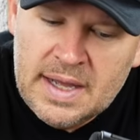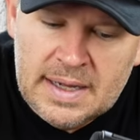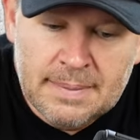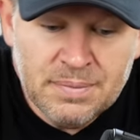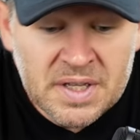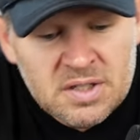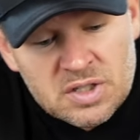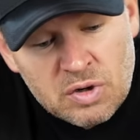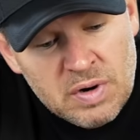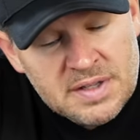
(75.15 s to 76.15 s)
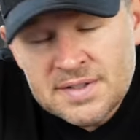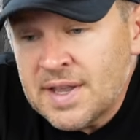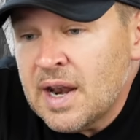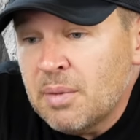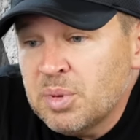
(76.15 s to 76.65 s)
Um, this is a great
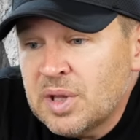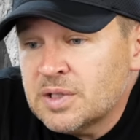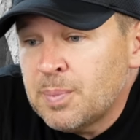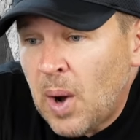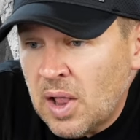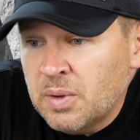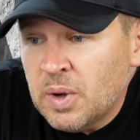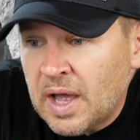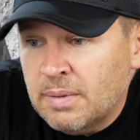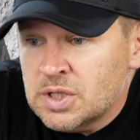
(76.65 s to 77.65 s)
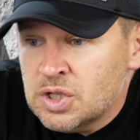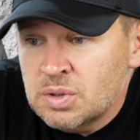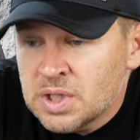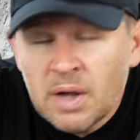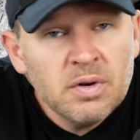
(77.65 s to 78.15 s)
setup. That's probably what I would
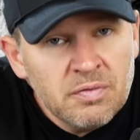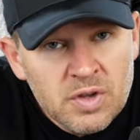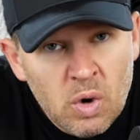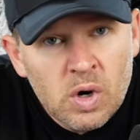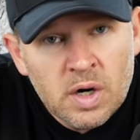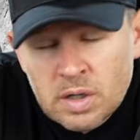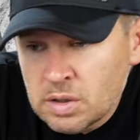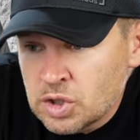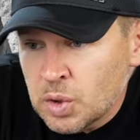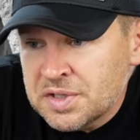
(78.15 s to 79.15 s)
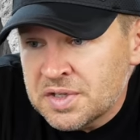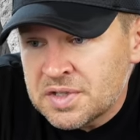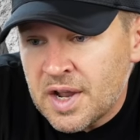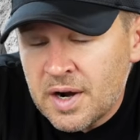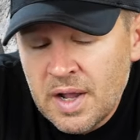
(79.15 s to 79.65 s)
choose out of your
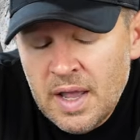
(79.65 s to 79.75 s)
choices there.